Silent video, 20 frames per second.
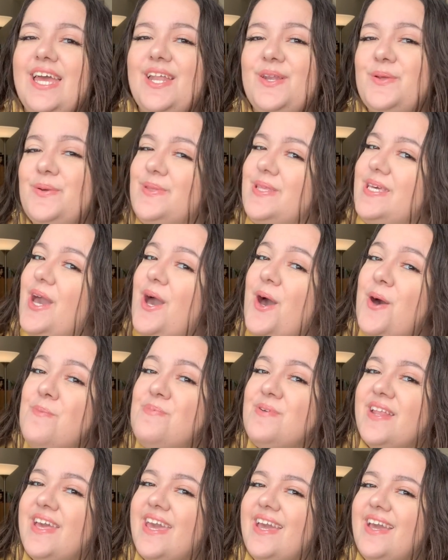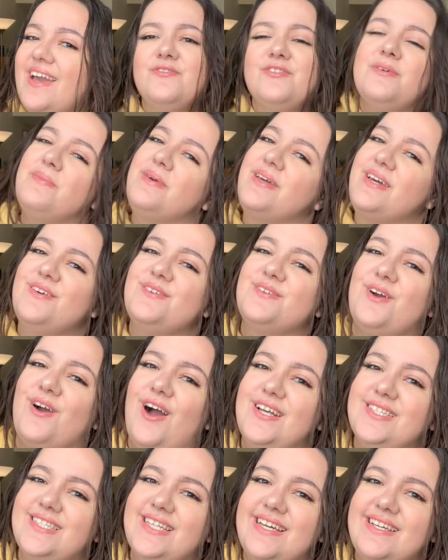newly opening Flamingo
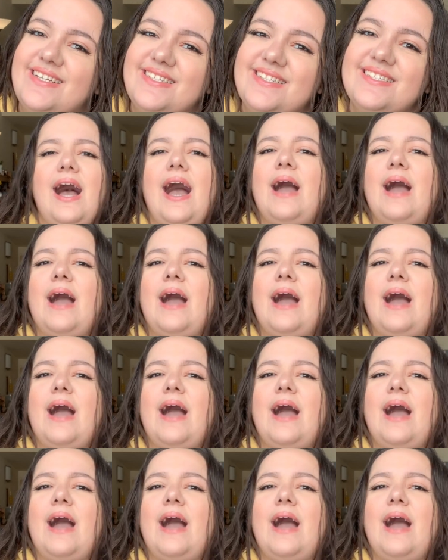Crossings.